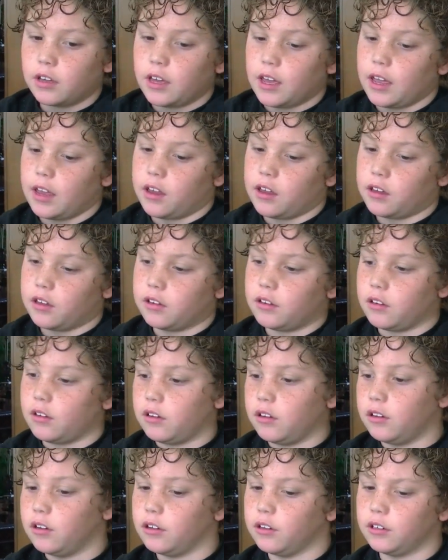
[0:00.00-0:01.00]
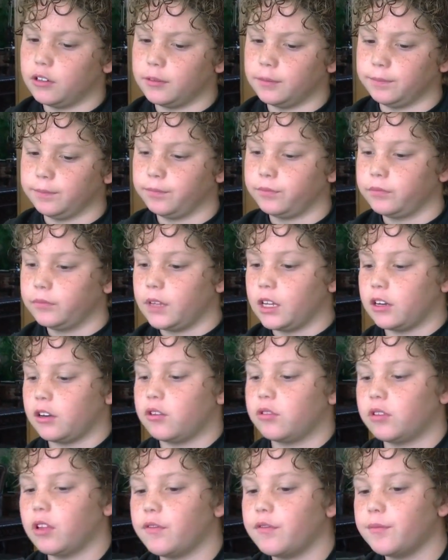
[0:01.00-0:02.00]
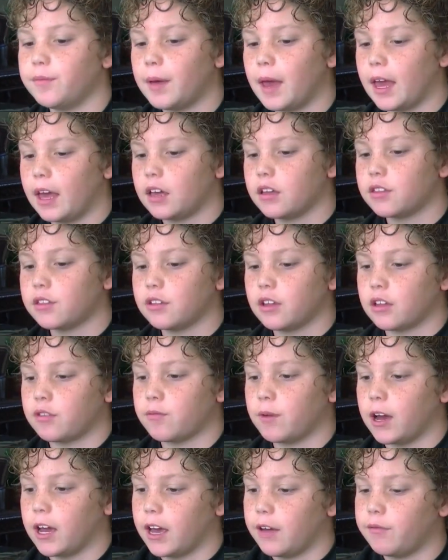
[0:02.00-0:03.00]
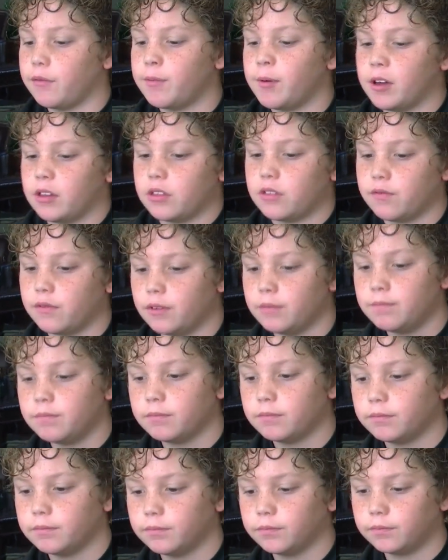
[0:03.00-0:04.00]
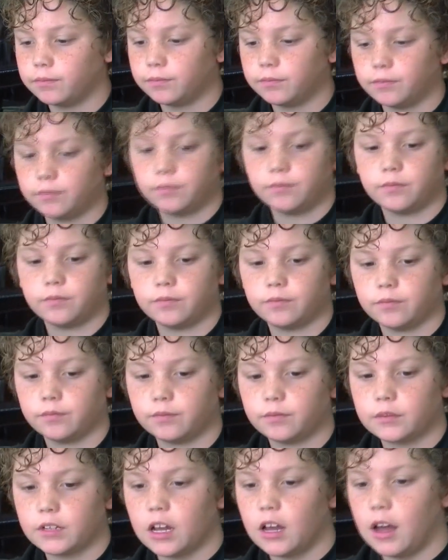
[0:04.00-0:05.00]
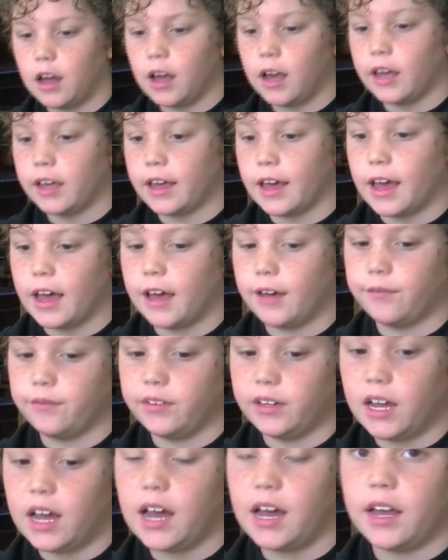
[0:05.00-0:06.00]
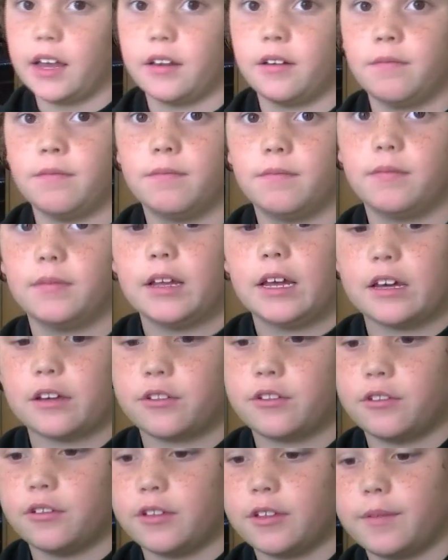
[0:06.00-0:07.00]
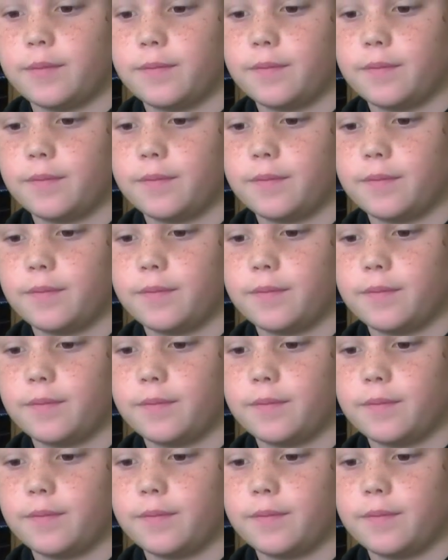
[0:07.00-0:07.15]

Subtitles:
And they do live in packs. That's why I have a bunch of them. I have 9, actually.